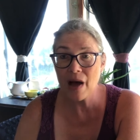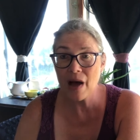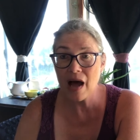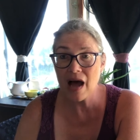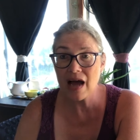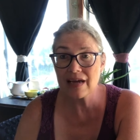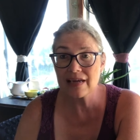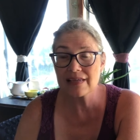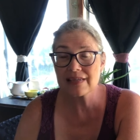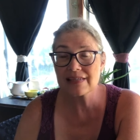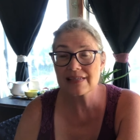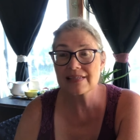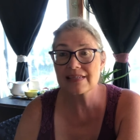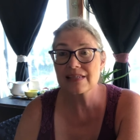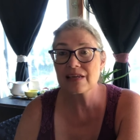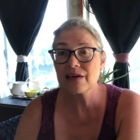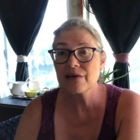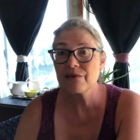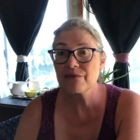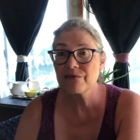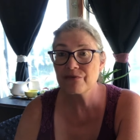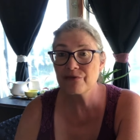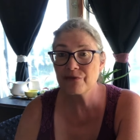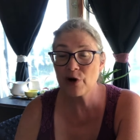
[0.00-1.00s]
boxed,
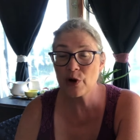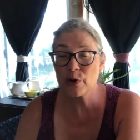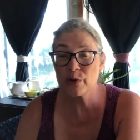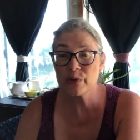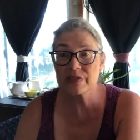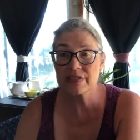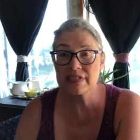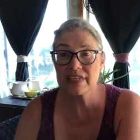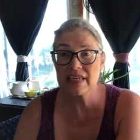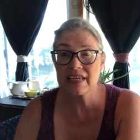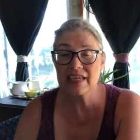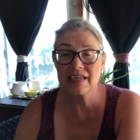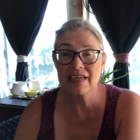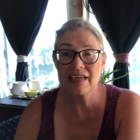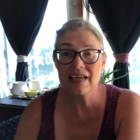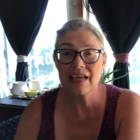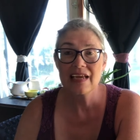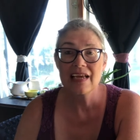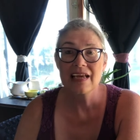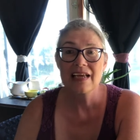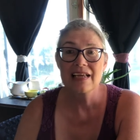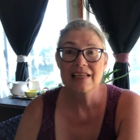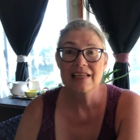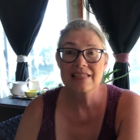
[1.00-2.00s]
frozen
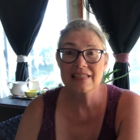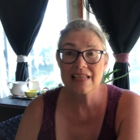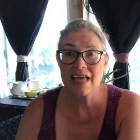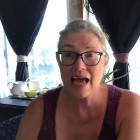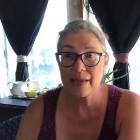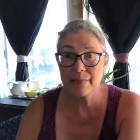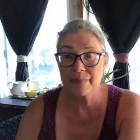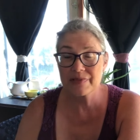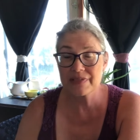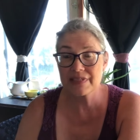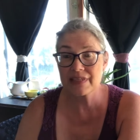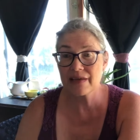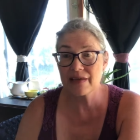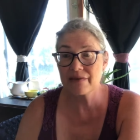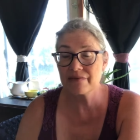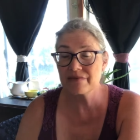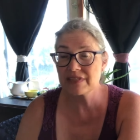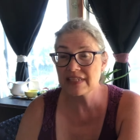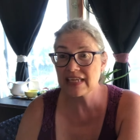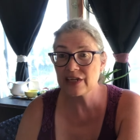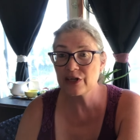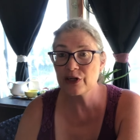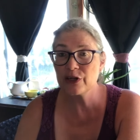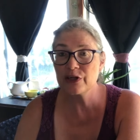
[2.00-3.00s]
types
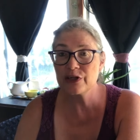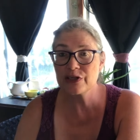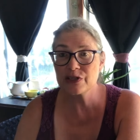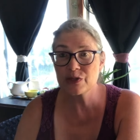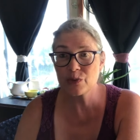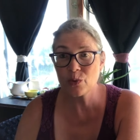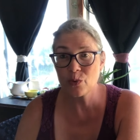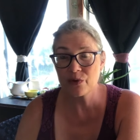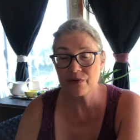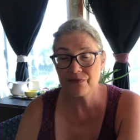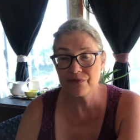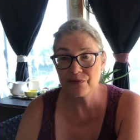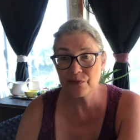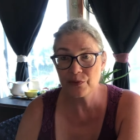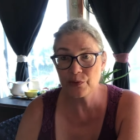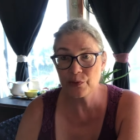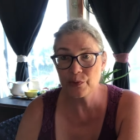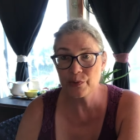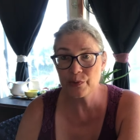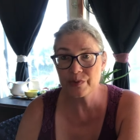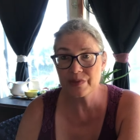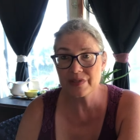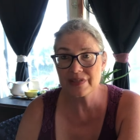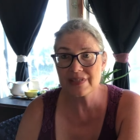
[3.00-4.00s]
of dinners or
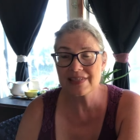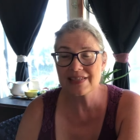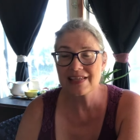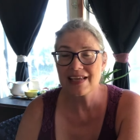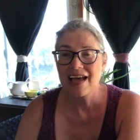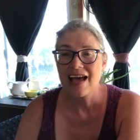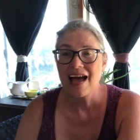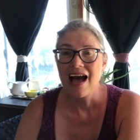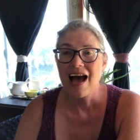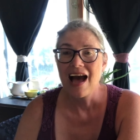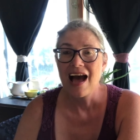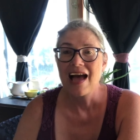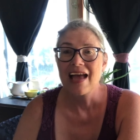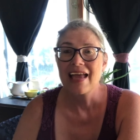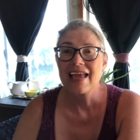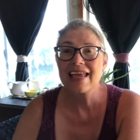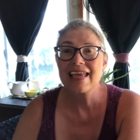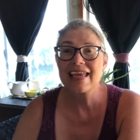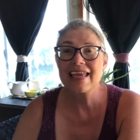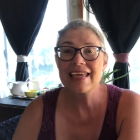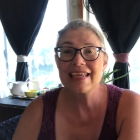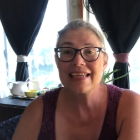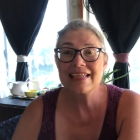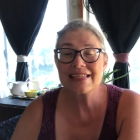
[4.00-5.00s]
foods
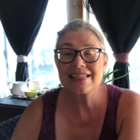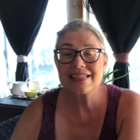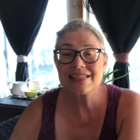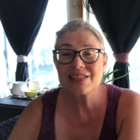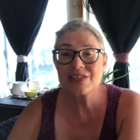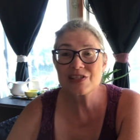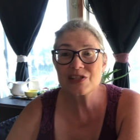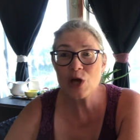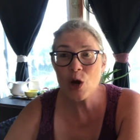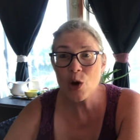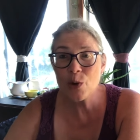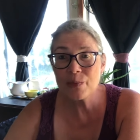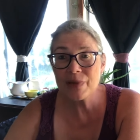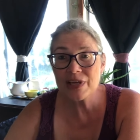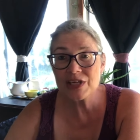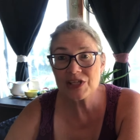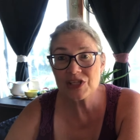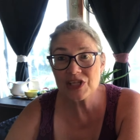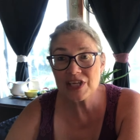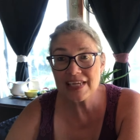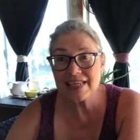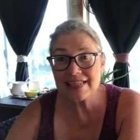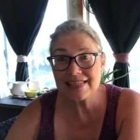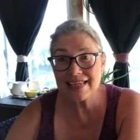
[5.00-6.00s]
it is so
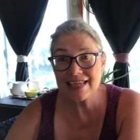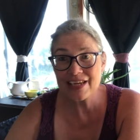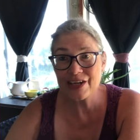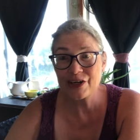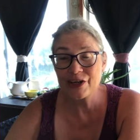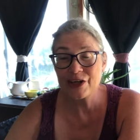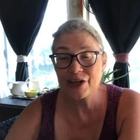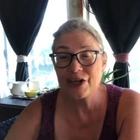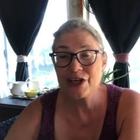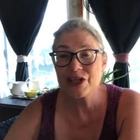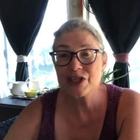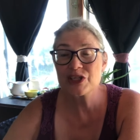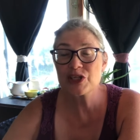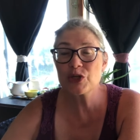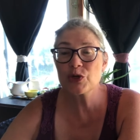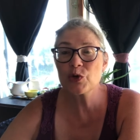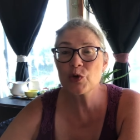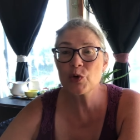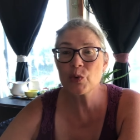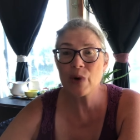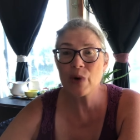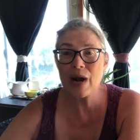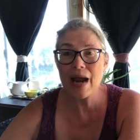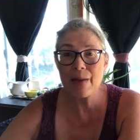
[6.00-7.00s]
much easier to
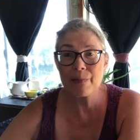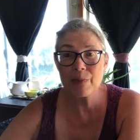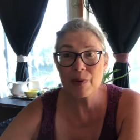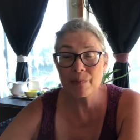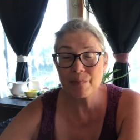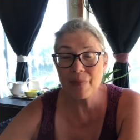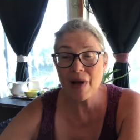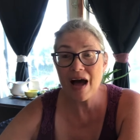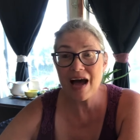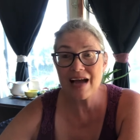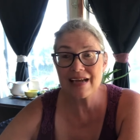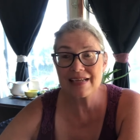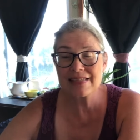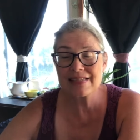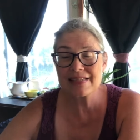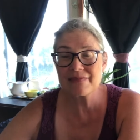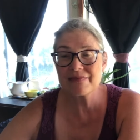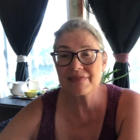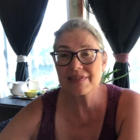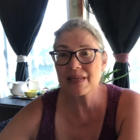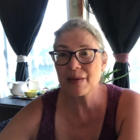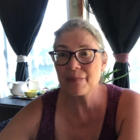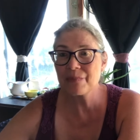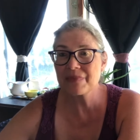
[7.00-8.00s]
grab a box
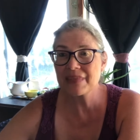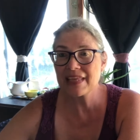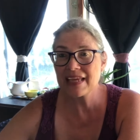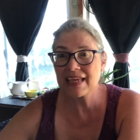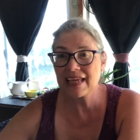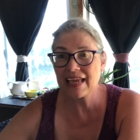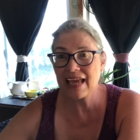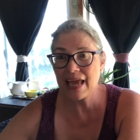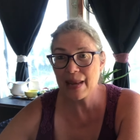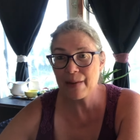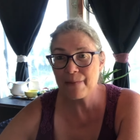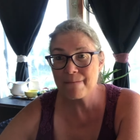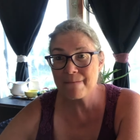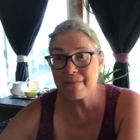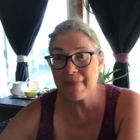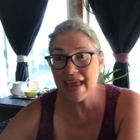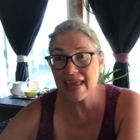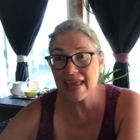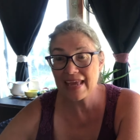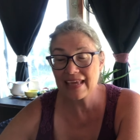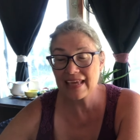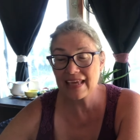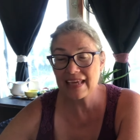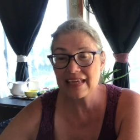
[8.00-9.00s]
of something and
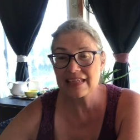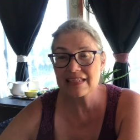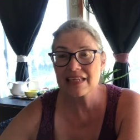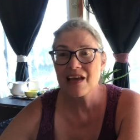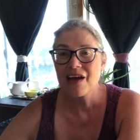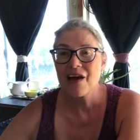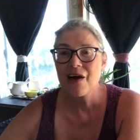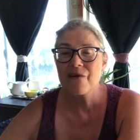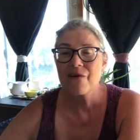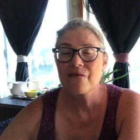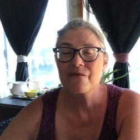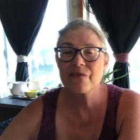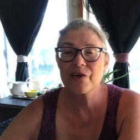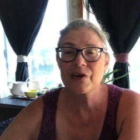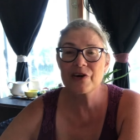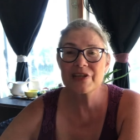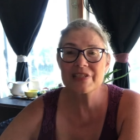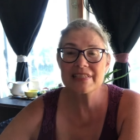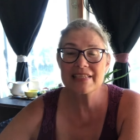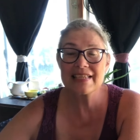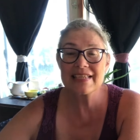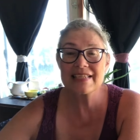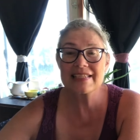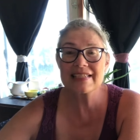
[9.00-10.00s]
make it
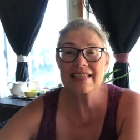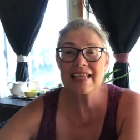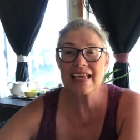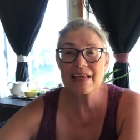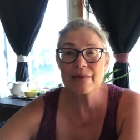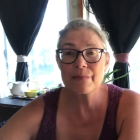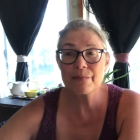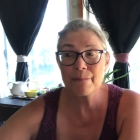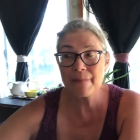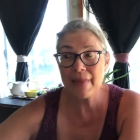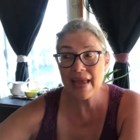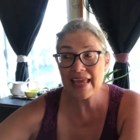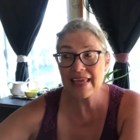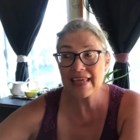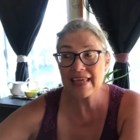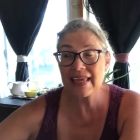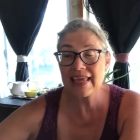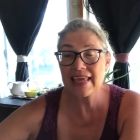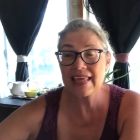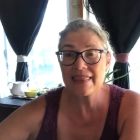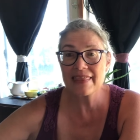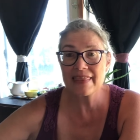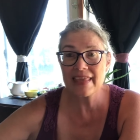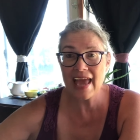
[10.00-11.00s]
versus
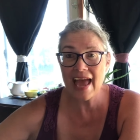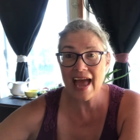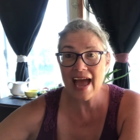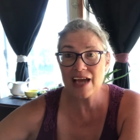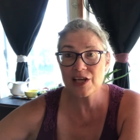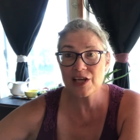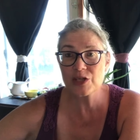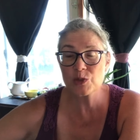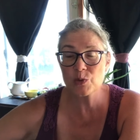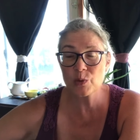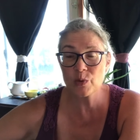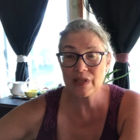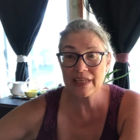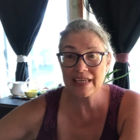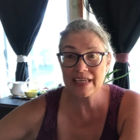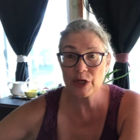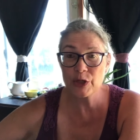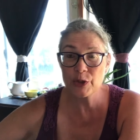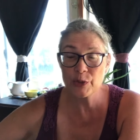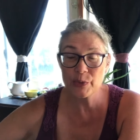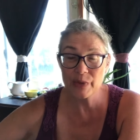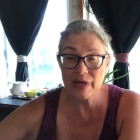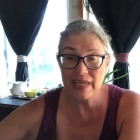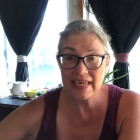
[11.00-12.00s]
making the actual
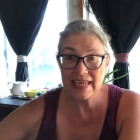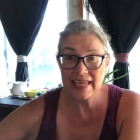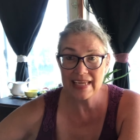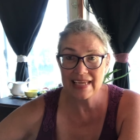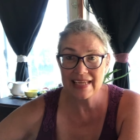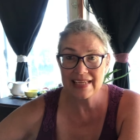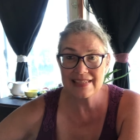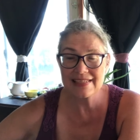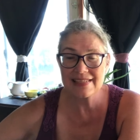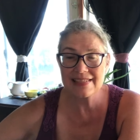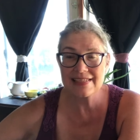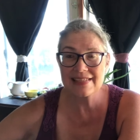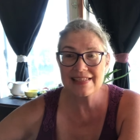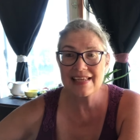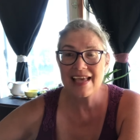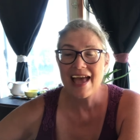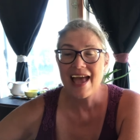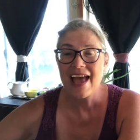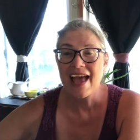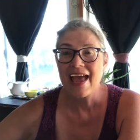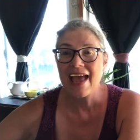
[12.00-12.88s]
ingredients.